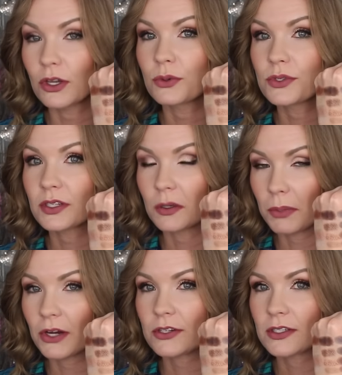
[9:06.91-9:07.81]
close
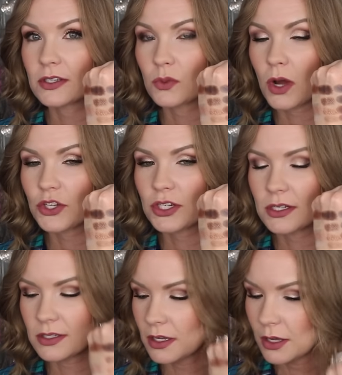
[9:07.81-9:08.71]
comparison
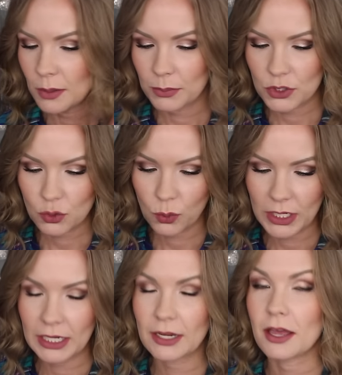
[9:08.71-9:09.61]
swatches
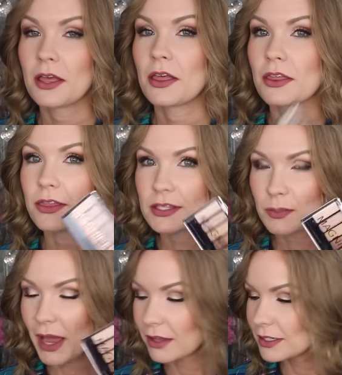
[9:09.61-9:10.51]
between this
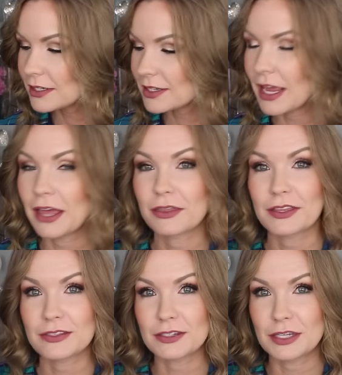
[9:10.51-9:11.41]
palette and
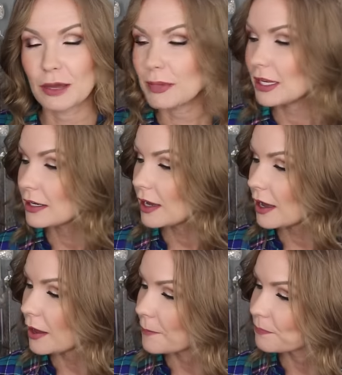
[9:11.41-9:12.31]
this Demi,
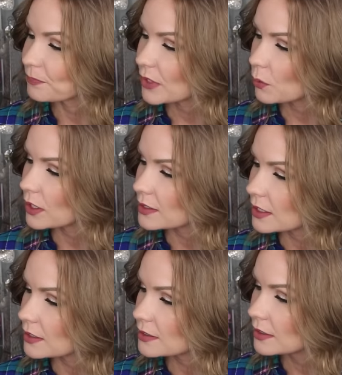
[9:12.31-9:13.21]
what is
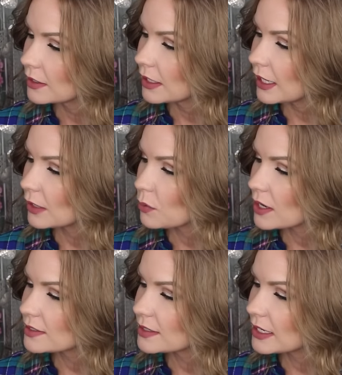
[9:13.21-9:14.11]
this?
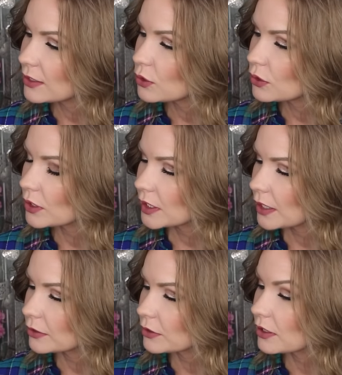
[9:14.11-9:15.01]
NYC New York
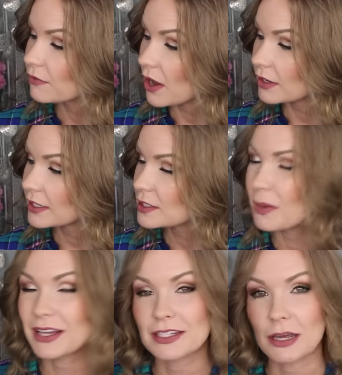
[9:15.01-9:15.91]
Color Levotics
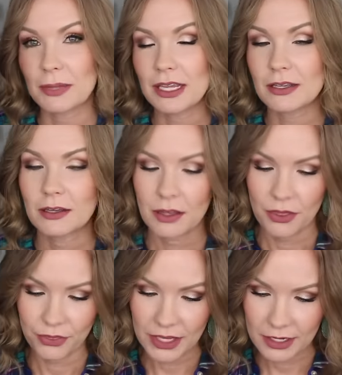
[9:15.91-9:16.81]
by Demi.
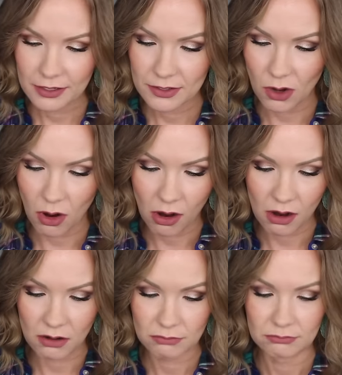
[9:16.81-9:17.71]
These
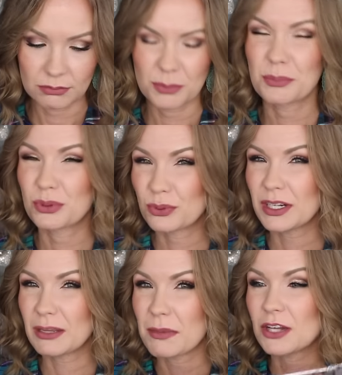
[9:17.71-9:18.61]
are
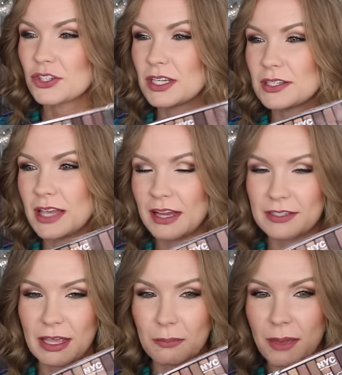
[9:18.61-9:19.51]
pretty much the exact
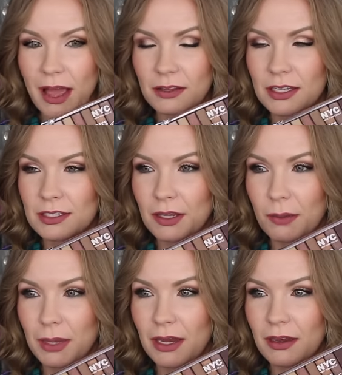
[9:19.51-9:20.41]
same palette.
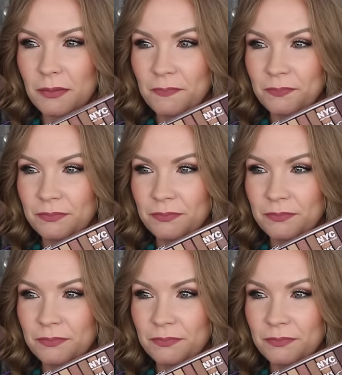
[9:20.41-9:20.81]
I mean,